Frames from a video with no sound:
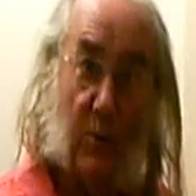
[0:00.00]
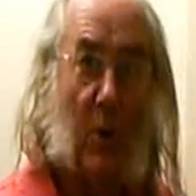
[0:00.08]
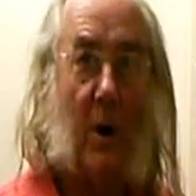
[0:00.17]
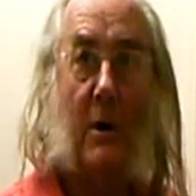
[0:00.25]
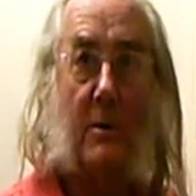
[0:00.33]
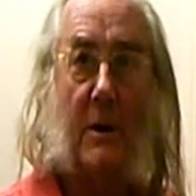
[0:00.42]

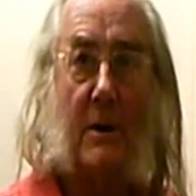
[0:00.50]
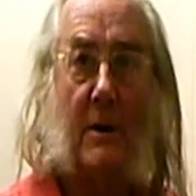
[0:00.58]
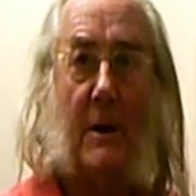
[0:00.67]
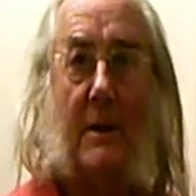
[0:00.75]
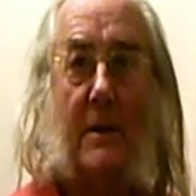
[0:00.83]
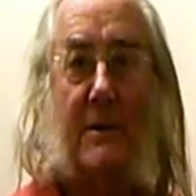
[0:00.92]
wild
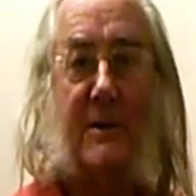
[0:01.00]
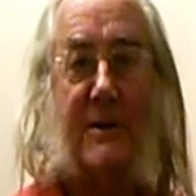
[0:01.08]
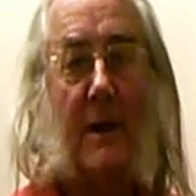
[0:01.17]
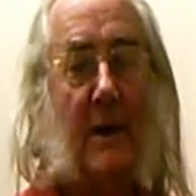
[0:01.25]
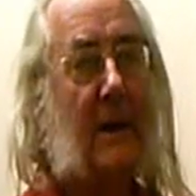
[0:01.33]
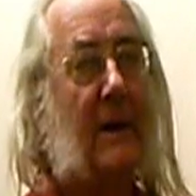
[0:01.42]
Highlands,
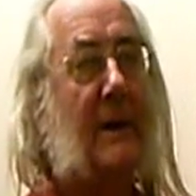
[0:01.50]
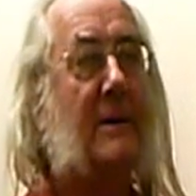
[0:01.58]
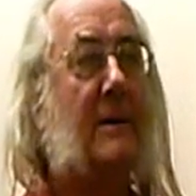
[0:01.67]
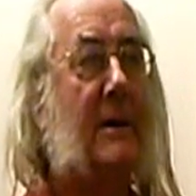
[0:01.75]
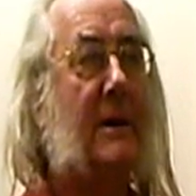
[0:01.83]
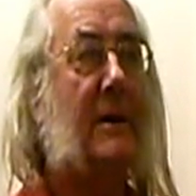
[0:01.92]
and
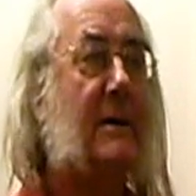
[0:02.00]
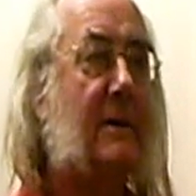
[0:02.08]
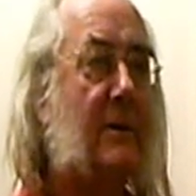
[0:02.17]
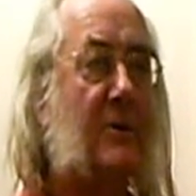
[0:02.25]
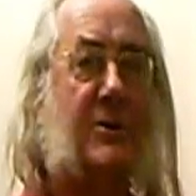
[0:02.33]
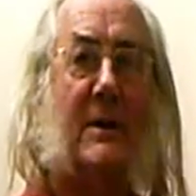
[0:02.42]
I
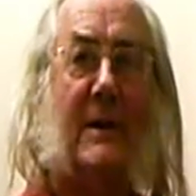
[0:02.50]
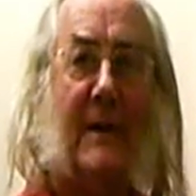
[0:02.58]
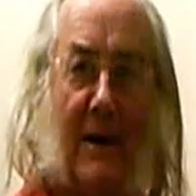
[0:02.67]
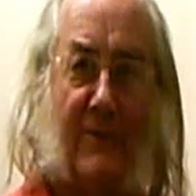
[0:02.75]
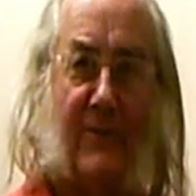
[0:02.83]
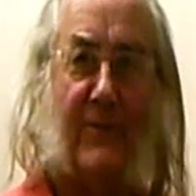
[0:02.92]
got to
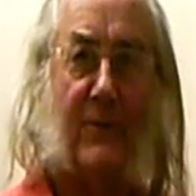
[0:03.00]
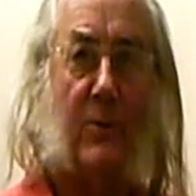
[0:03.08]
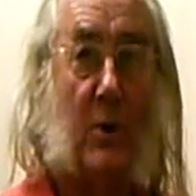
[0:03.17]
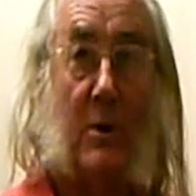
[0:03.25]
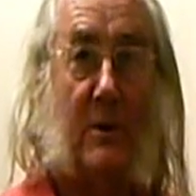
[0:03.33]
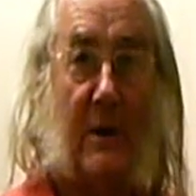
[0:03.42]
love the
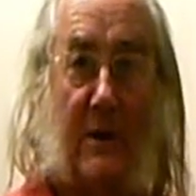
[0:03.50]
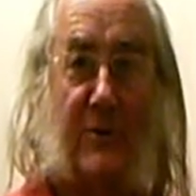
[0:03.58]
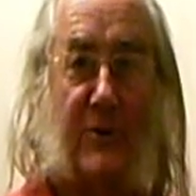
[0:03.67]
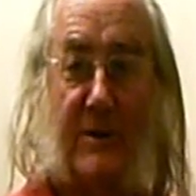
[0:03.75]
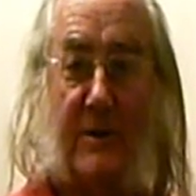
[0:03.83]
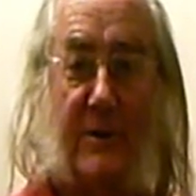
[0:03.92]
wild
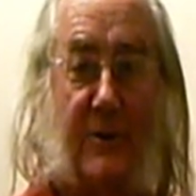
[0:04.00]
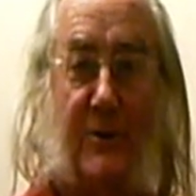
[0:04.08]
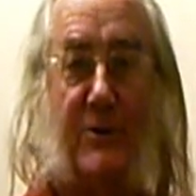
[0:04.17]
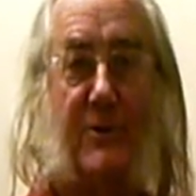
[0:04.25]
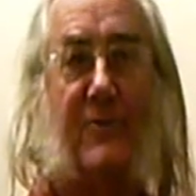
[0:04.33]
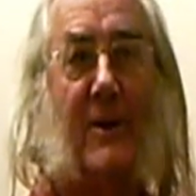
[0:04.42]
countryside. I
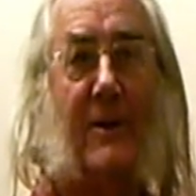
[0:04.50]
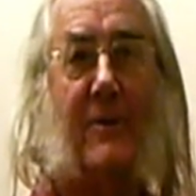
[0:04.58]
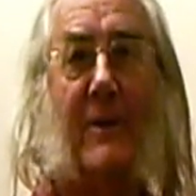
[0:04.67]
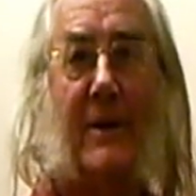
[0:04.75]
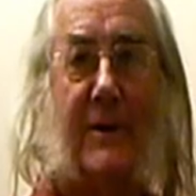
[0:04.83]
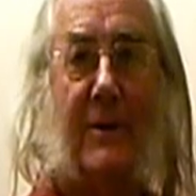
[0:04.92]
used to run
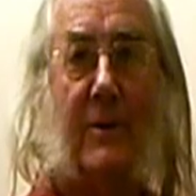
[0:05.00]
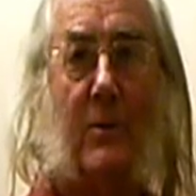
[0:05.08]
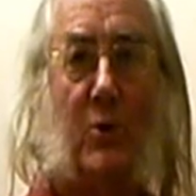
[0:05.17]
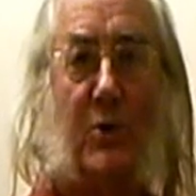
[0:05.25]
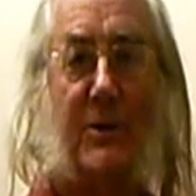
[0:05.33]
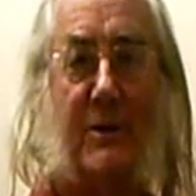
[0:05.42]
around in the
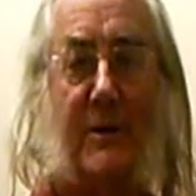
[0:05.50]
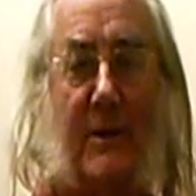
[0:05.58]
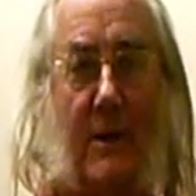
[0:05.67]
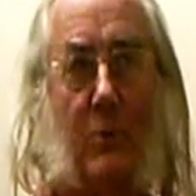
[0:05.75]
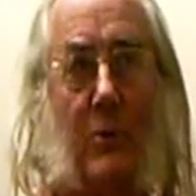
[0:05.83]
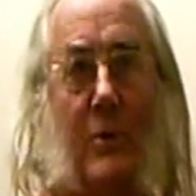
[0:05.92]
woods and the
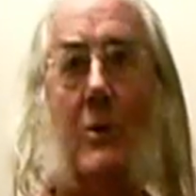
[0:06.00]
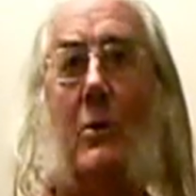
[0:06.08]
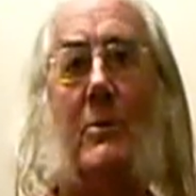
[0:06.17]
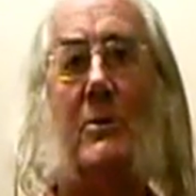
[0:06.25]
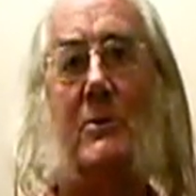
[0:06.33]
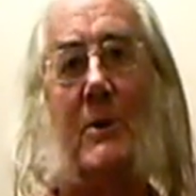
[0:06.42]
Golden
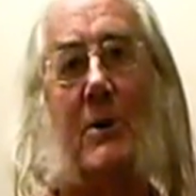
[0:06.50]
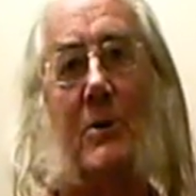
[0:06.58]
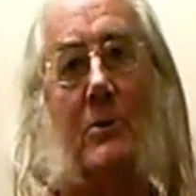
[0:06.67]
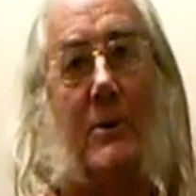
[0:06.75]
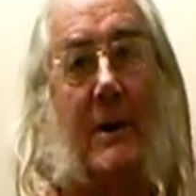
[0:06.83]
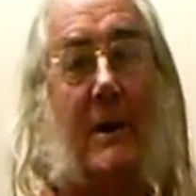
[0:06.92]
Commons, we
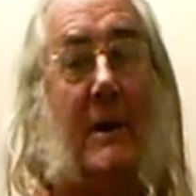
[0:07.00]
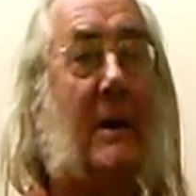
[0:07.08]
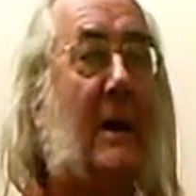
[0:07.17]
called it,